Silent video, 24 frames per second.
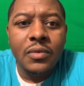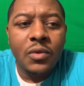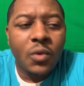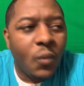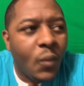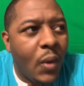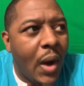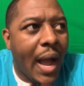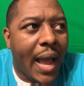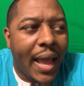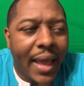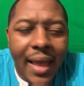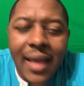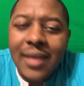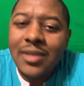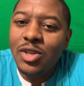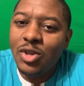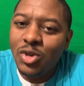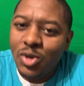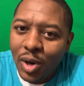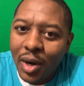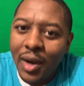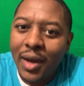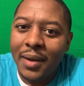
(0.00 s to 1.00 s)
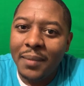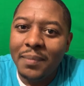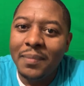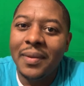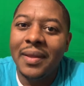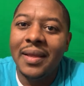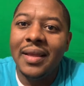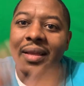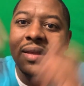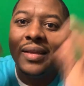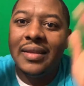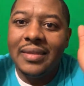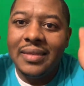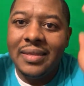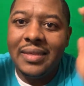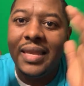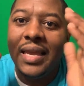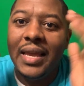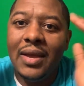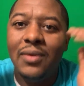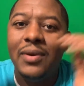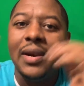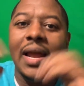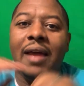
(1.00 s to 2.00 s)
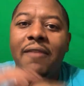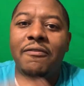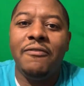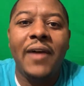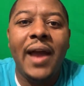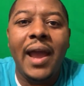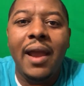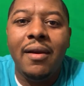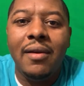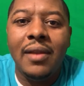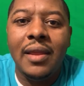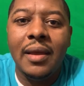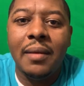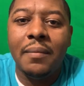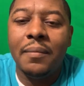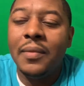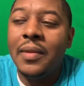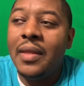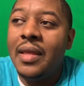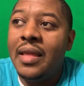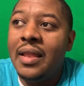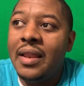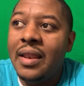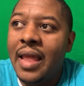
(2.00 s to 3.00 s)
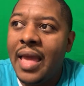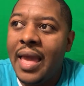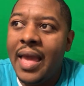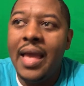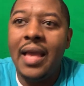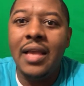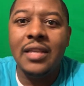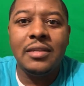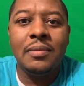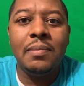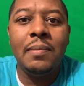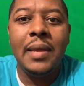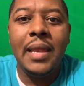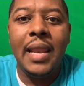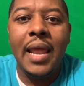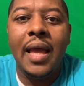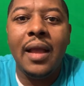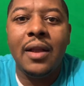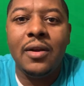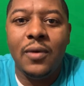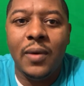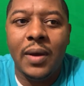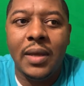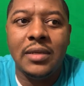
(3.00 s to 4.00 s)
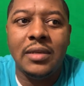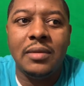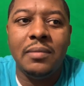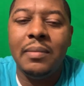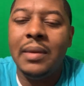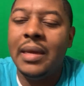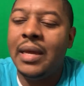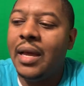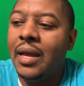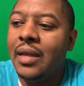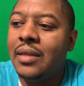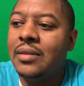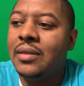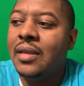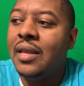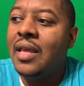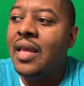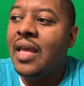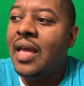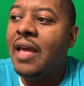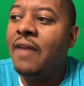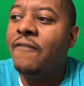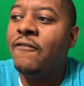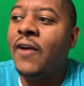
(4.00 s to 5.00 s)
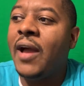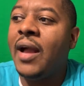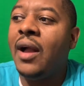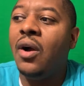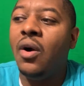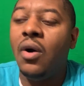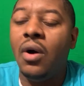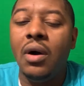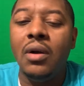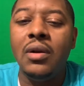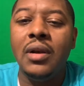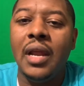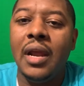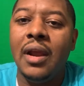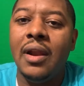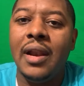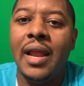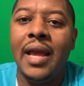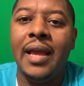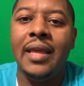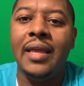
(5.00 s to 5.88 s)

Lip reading: Why has Trump still not fired him? Ask me that question, because if I go on there and I